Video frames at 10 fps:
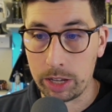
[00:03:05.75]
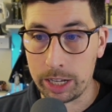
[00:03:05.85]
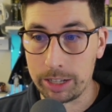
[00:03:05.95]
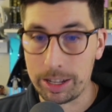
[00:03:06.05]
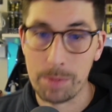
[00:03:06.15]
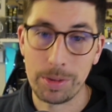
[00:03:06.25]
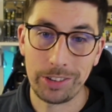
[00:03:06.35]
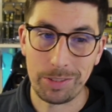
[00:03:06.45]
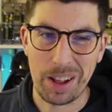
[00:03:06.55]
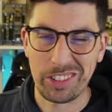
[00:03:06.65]
And that
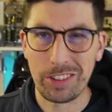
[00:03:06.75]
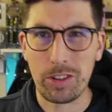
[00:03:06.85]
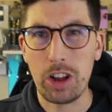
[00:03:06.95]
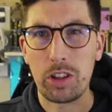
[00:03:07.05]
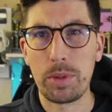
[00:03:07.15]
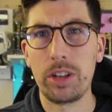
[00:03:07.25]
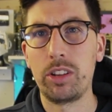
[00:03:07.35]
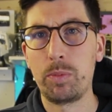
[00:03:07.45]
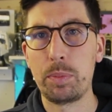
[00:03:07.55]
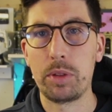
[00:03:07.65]
means, imagine you've got a community
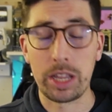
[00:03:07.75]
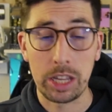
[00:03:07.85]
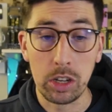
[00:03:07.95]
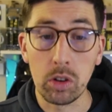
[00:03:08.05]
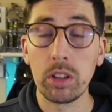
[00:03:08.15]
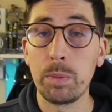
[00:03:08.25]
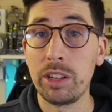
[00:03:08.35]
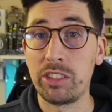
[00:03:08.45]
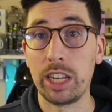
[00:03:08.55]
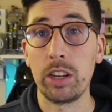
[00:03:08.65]
of people that you know you've been
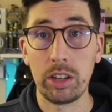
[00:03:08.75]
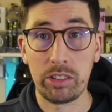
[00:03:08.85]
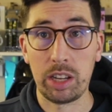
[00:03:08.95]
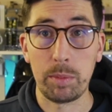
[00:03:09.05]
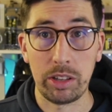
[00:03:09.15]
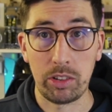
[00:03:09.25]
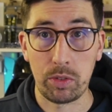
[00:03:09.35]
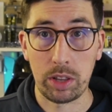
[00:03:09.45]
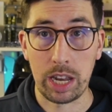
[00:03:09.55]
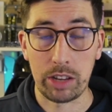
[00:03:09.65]
selling on the same listings
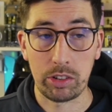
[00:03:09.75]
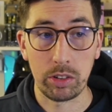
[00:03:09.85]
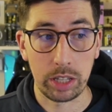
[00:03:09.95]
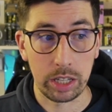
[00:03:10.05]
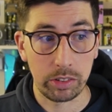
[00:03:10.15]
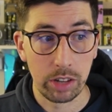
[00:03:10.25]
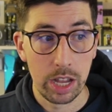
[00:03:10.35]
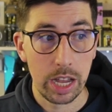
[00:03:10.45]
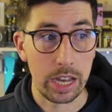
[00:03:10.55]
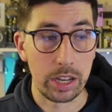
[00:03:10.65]
for the last 2 years,
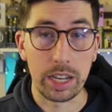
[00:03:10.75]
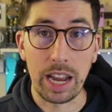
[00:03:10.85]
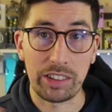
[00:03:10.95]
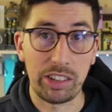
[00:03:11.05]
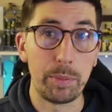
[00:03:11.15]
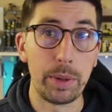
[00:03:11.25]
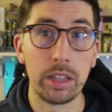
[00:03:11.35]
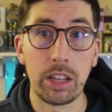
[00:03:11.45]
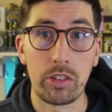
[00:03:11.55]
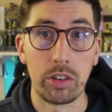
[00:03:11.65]
and you can actually build
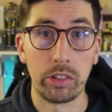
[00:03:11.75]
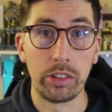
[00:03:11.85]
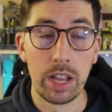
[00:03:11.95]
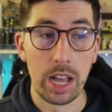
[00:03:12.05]
that trust.